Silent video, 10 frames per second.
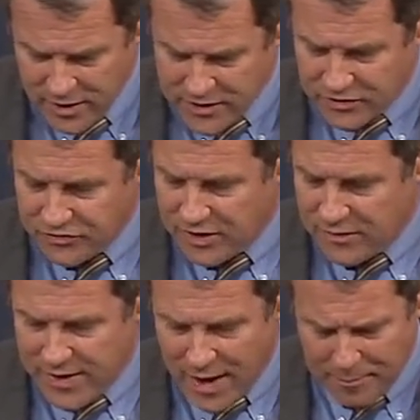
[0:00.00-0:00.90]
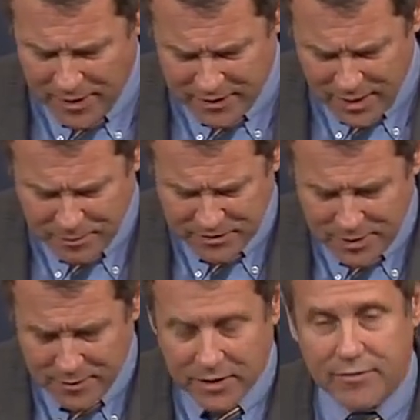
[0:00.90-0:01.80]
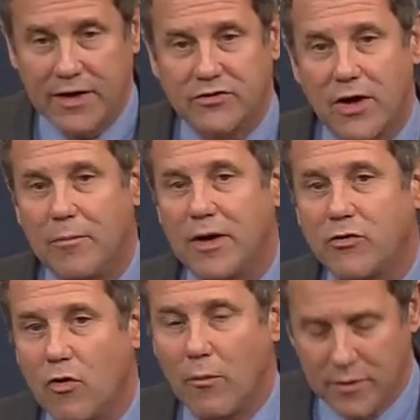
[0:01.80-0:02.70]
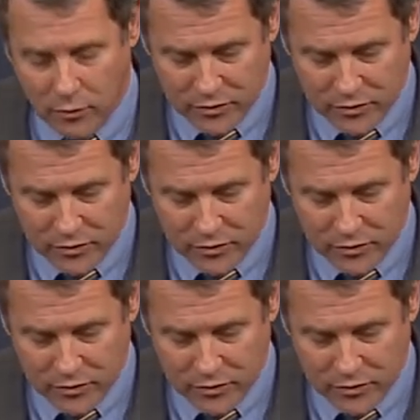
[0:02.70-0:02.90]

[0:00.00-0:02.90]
to see the epidemic of antimicrobial